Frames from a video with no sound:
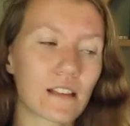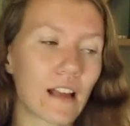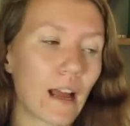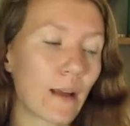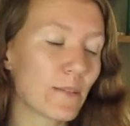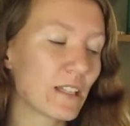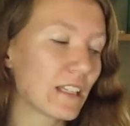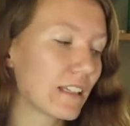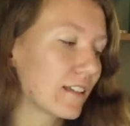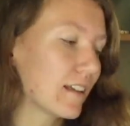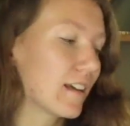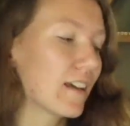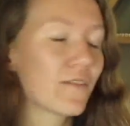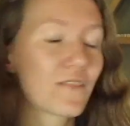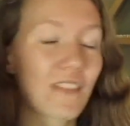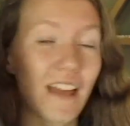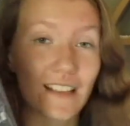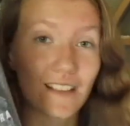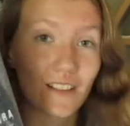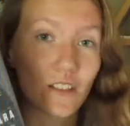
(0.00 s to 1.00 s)
I mean, if
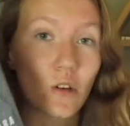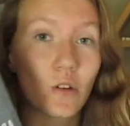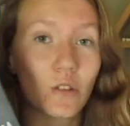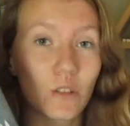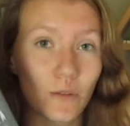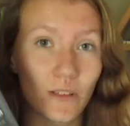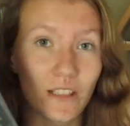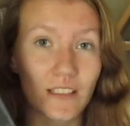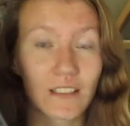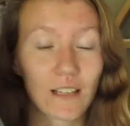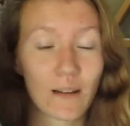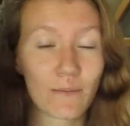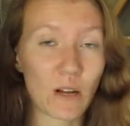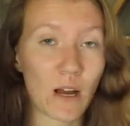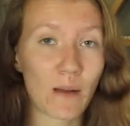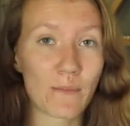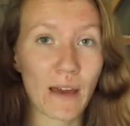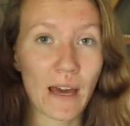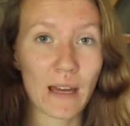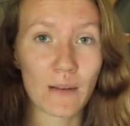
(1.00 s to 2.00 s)
that's the only reason, I'm
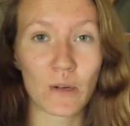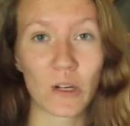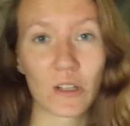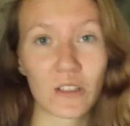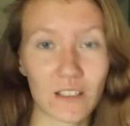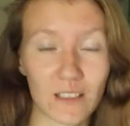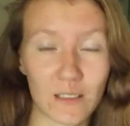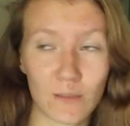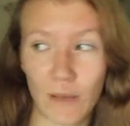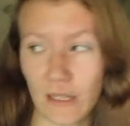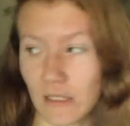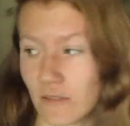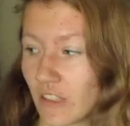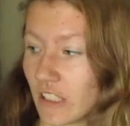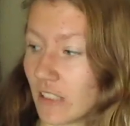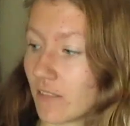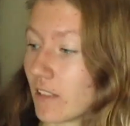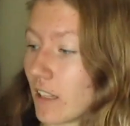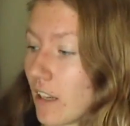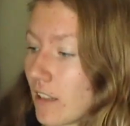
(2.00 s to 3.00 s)
not mad about it because
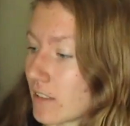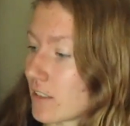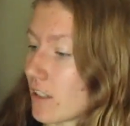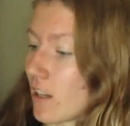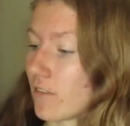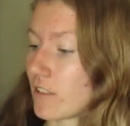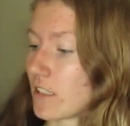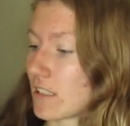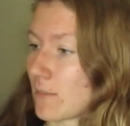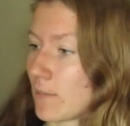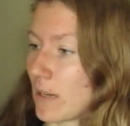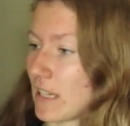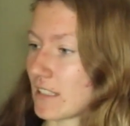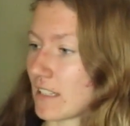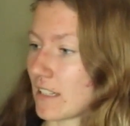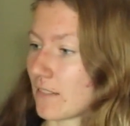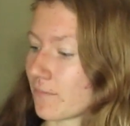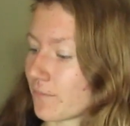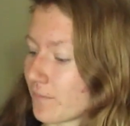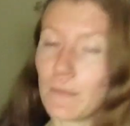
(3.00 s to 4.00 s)
BuzzFeed Unsolved is
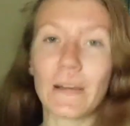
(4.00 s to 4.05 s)
amazing.